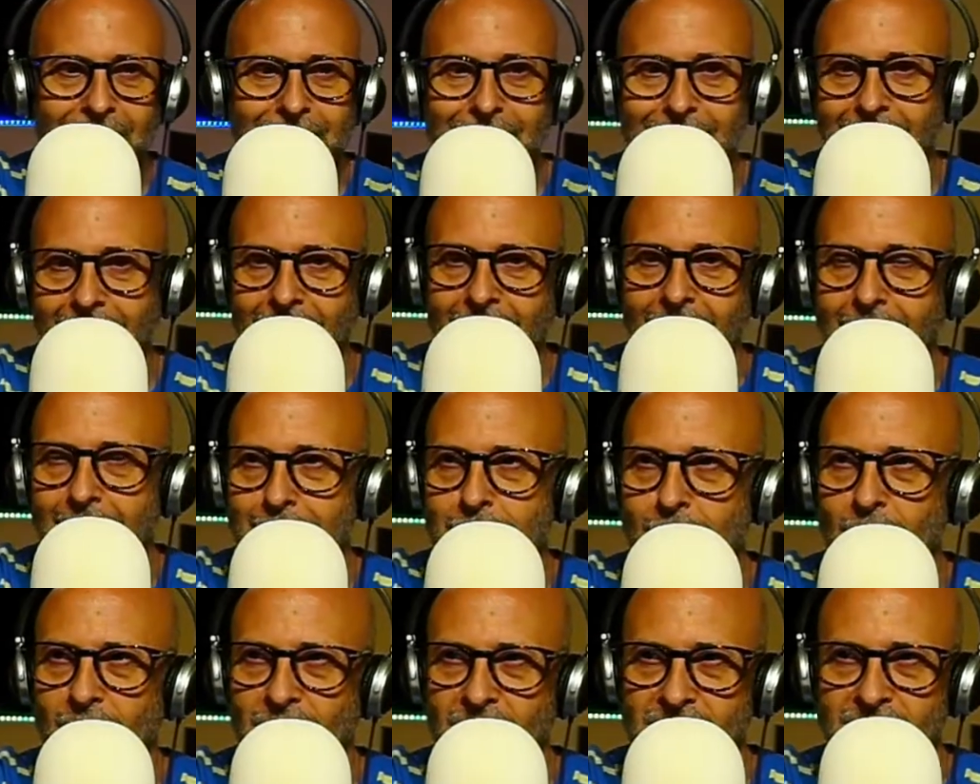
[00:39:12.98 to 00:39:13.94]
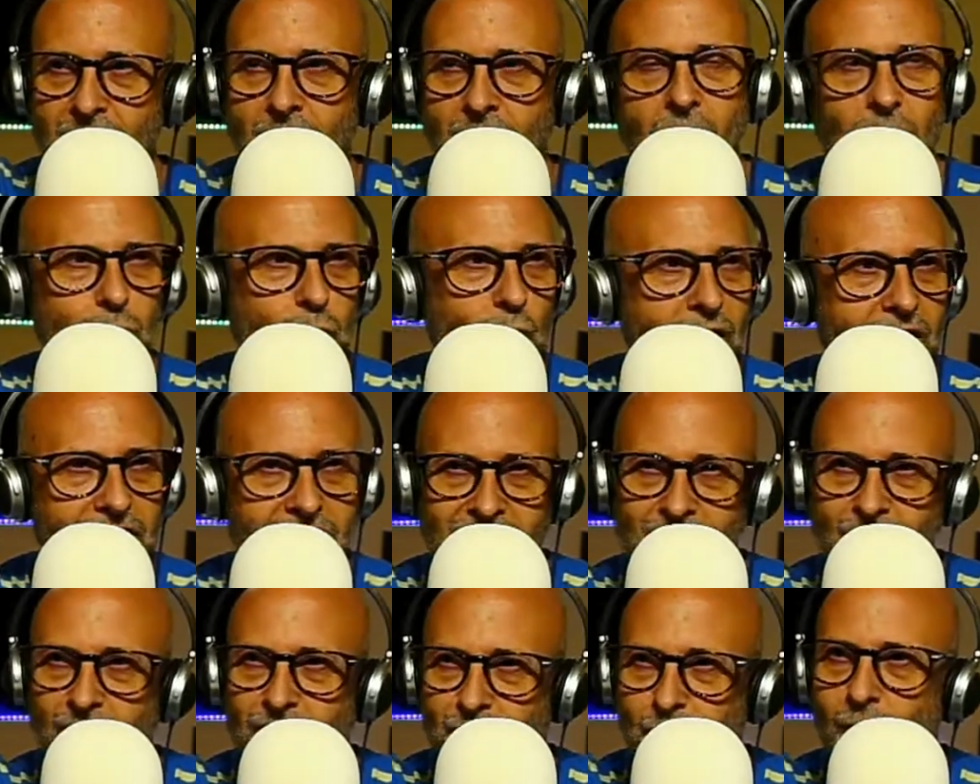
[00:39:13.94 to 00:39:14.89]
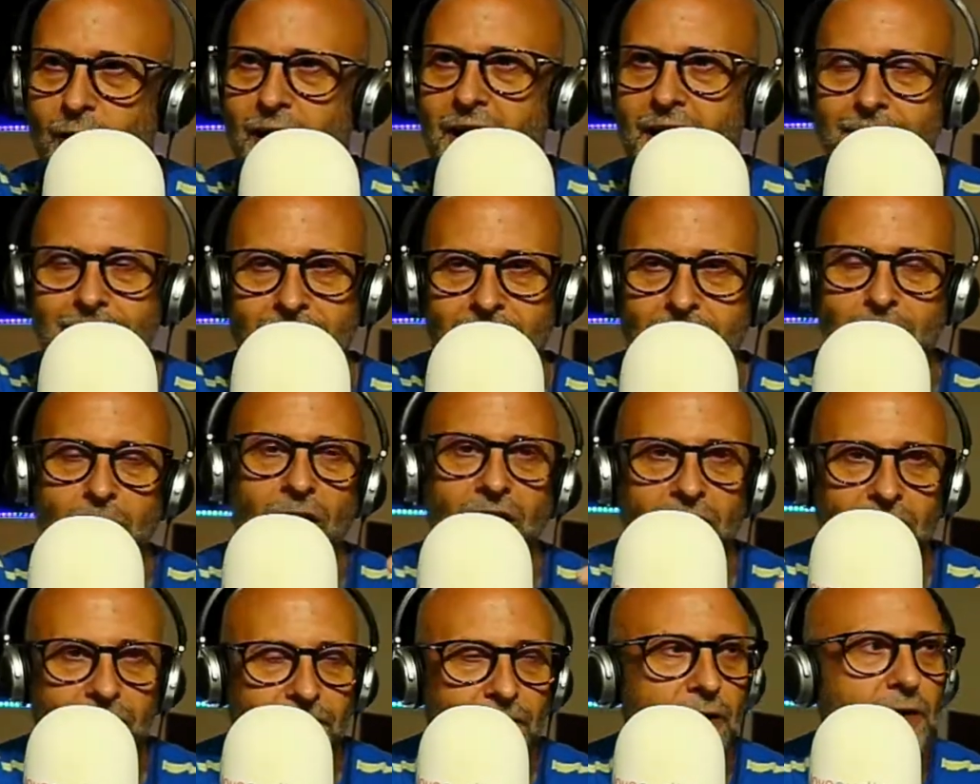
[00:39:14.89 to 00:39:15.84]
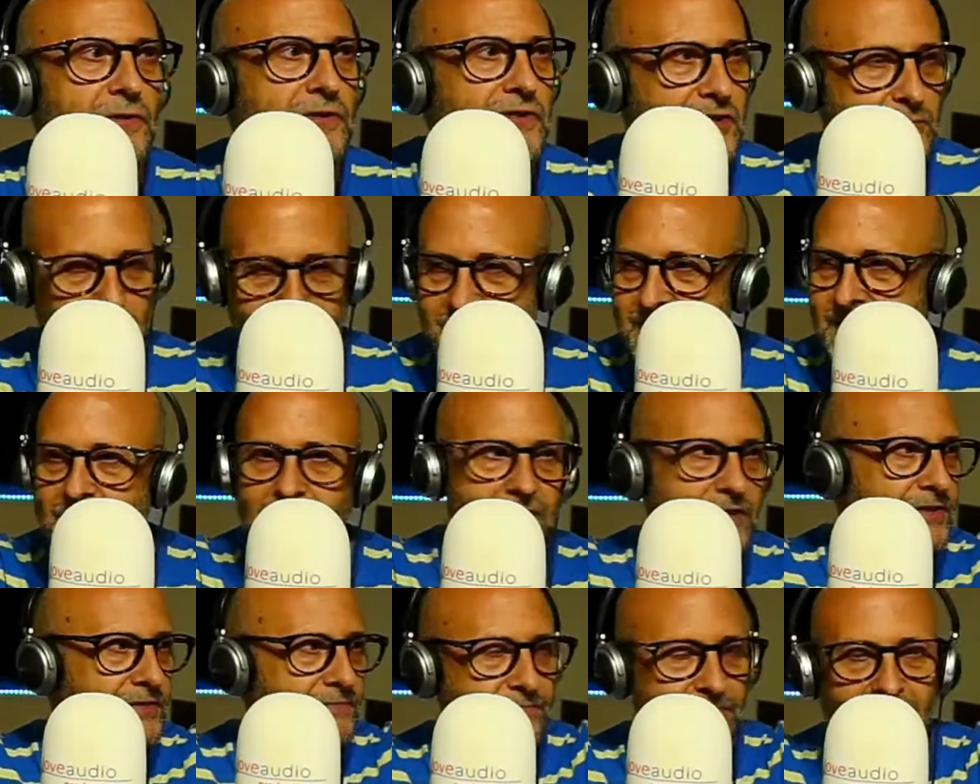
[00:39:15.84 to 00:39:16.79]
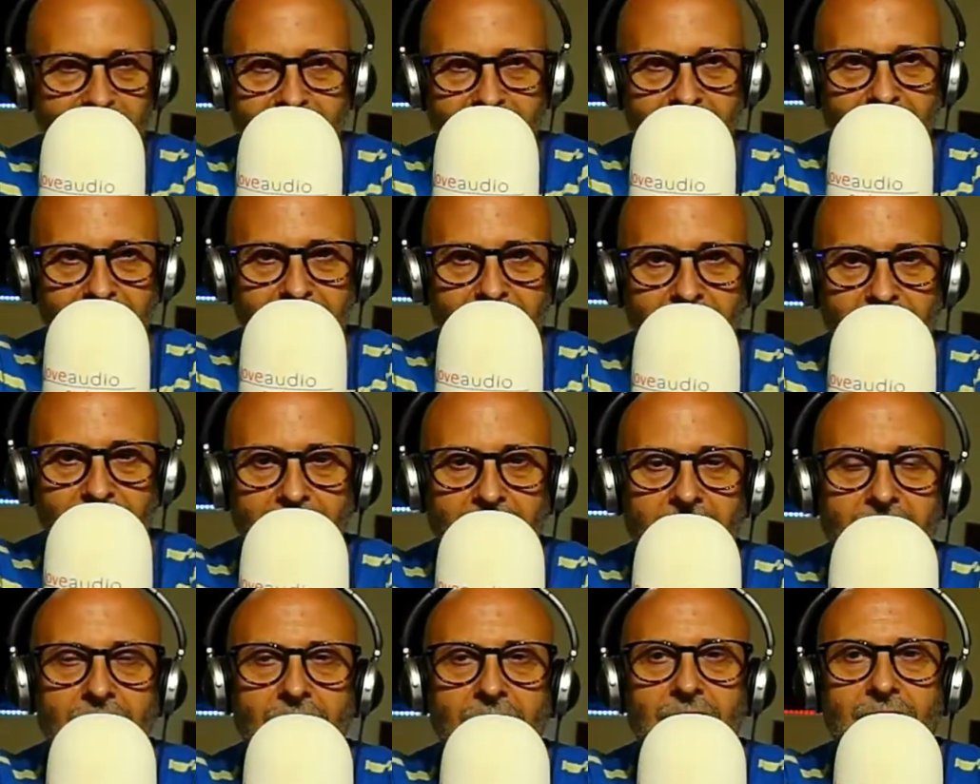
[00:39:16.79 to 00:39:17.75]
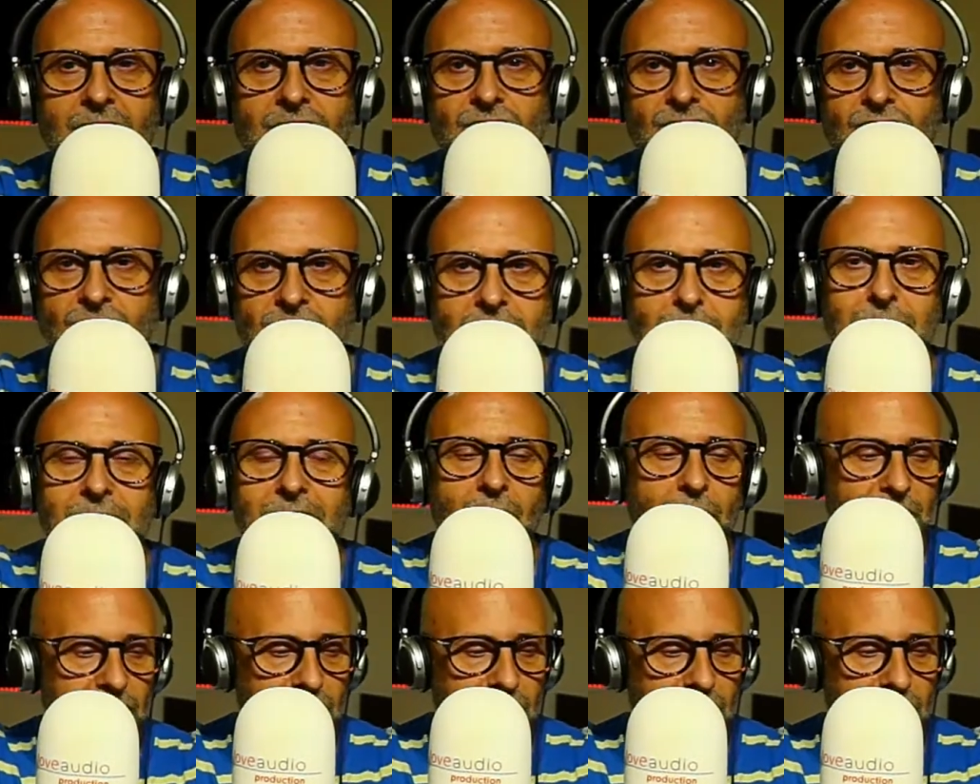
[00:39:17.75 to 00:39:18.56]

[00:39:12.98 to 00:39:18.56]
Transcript: whether it's hardware, software, microphones, speakers, this, that, and the other, just let me know in the